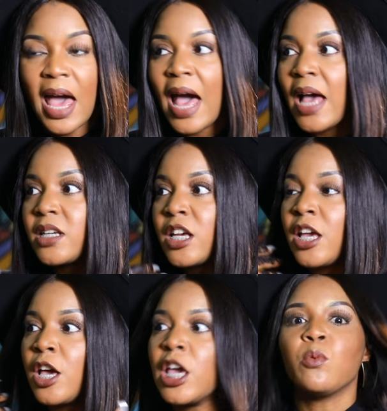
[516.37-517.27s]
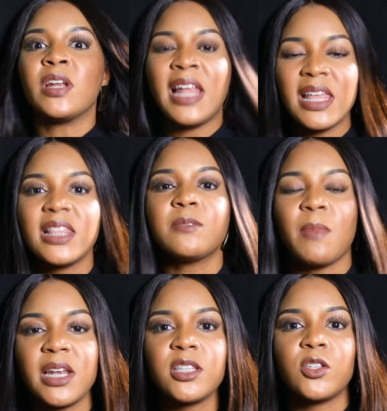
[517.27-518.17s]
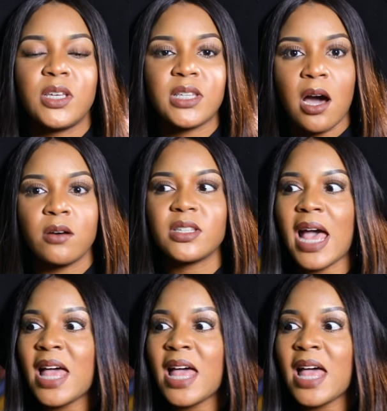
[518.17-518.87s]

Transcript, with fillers: And he would let this man into his house